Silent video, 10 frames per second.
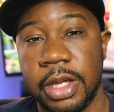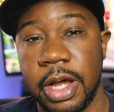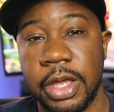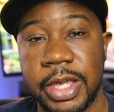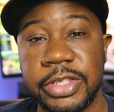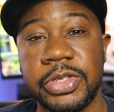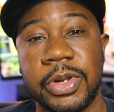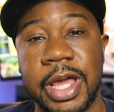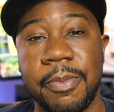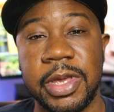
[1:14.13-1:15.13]
You guys
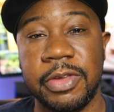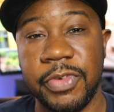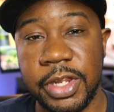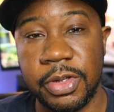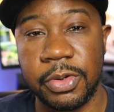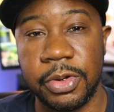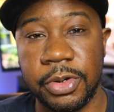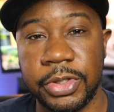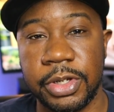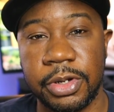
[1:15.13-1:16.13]
know that I made a video
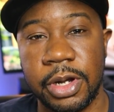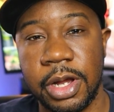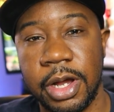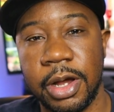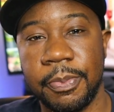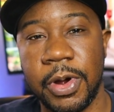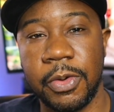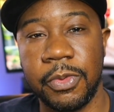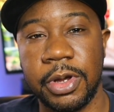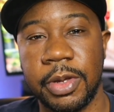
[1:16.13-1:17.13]
earlier,
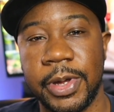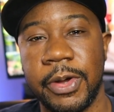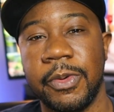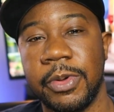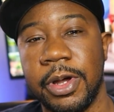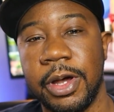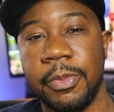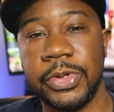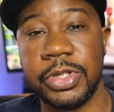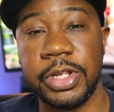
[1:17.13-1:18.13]
part one,
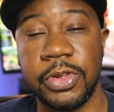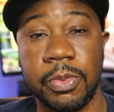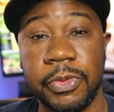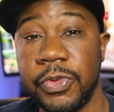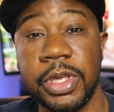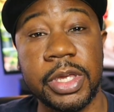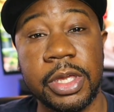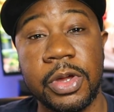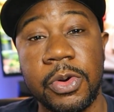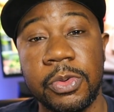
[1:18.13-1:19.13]
about what you need to know before
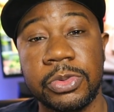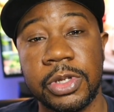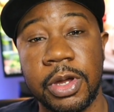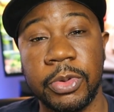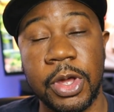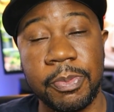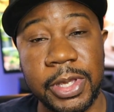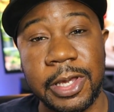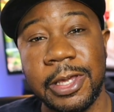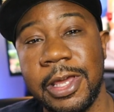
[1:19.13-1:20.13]
you go to
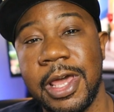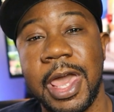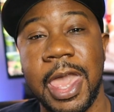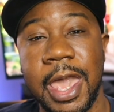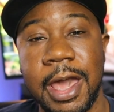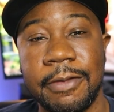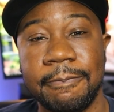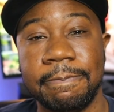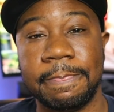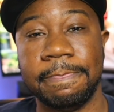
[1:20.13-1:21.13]
Colombia,
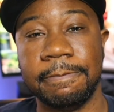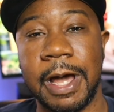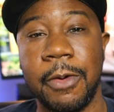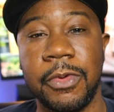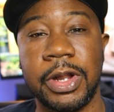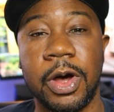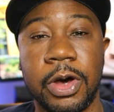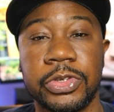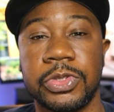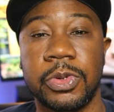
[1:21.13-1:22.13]
and I want to
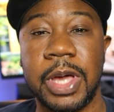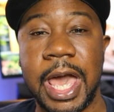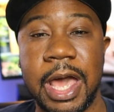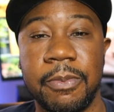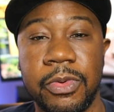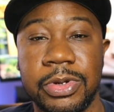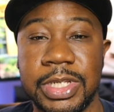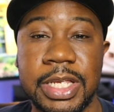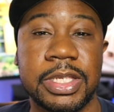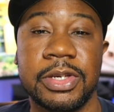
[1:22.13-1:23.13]
also add more
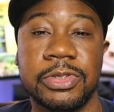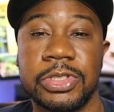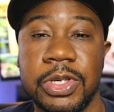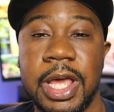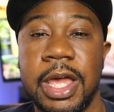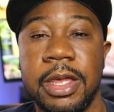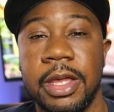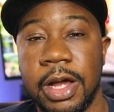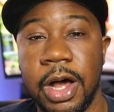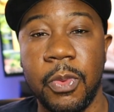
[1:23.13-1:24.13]
details to that.
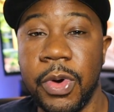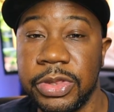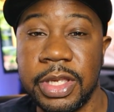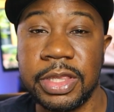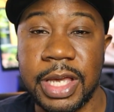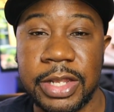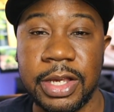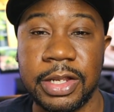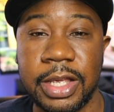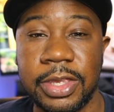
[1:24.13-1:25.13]
One thing that I
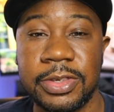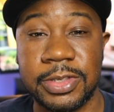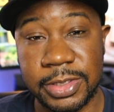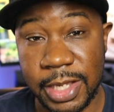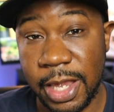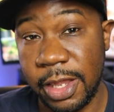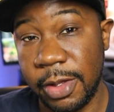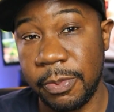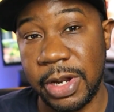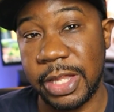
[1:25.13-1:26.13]
neglected to
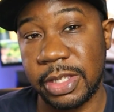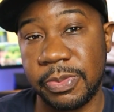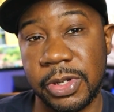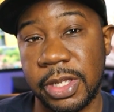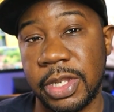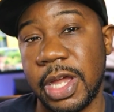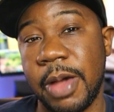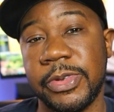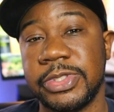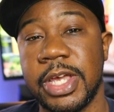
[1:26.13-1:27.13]
say, but I did put it in the
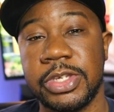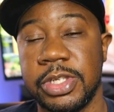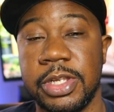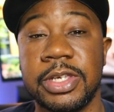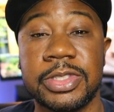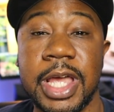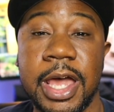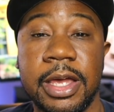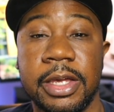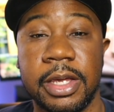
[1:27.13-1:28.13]
comment section, is
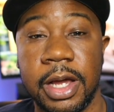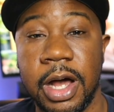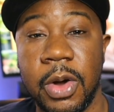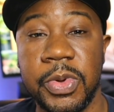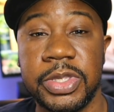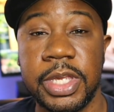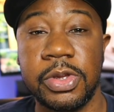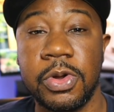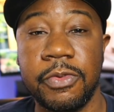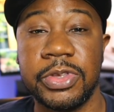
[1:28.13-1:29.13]
that when you
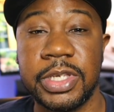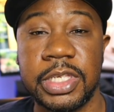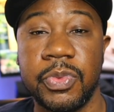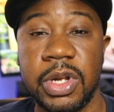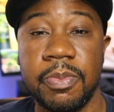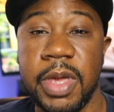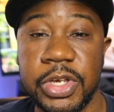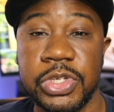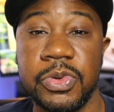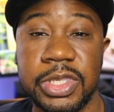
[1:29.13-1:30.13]
take your COVID test, you want to
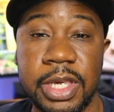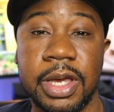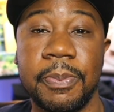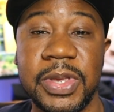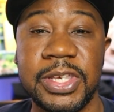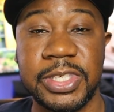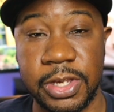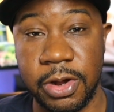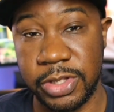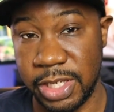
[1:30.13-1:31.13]
make sure you take a
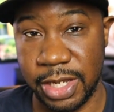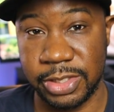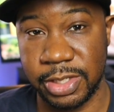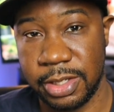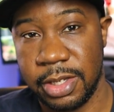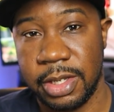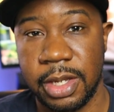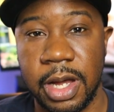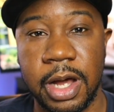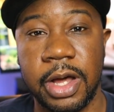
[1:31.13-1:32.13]
PCR test.
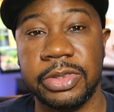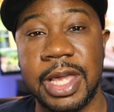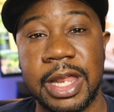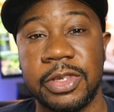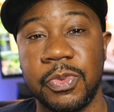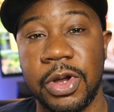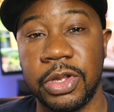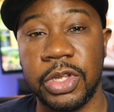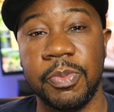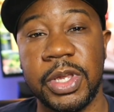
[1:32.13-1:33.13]
That is what
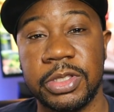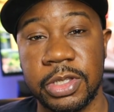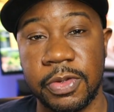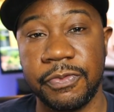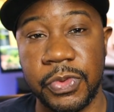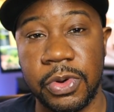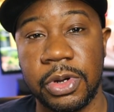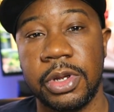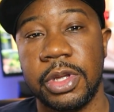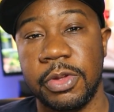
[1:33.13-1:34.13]
Colombia is looking for.